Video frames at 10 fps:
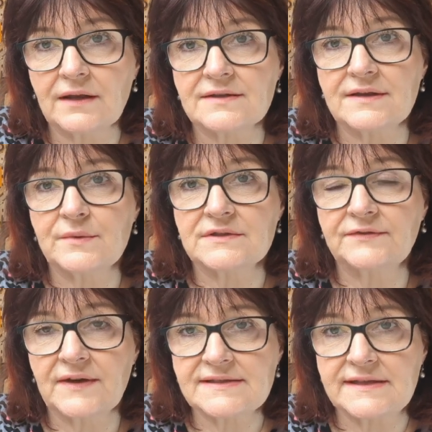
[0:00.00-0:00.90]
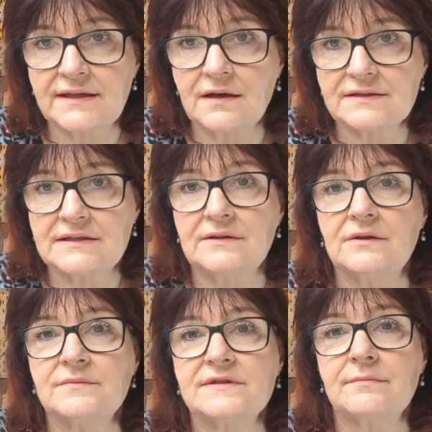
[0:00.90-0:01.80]
because I was fussy cutting
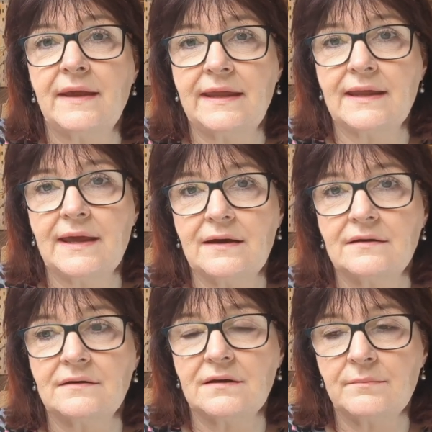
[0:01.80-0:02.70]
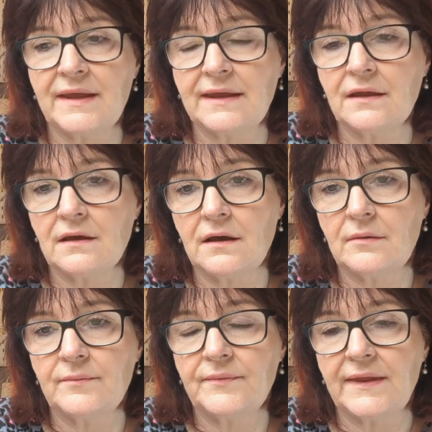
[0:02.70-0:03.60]
them to make
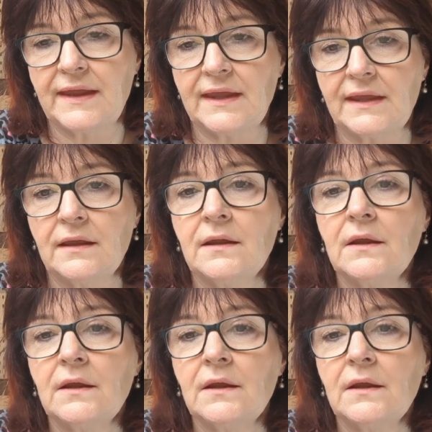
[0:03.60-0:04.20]
up the